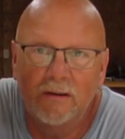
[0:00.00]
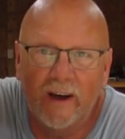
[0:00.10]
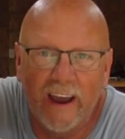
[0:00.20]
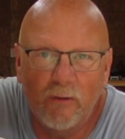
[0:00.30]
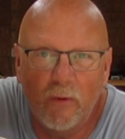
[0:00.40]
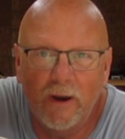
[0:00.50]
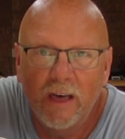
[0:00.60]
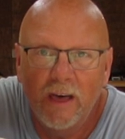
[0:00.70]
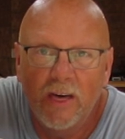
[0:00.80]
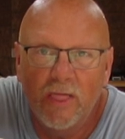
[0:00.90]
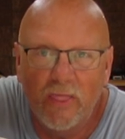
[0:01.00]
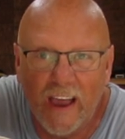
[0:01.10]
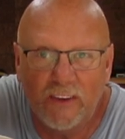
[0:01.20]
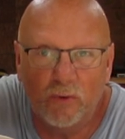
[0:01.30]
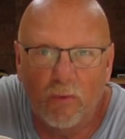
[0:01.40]
Well, hey everyone,
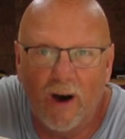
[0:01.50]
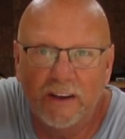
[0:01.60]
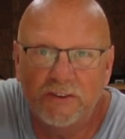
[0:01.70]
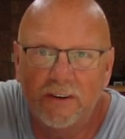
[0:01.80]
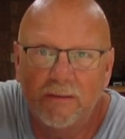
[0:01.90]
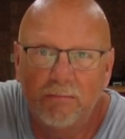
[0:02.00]
thanks for watching.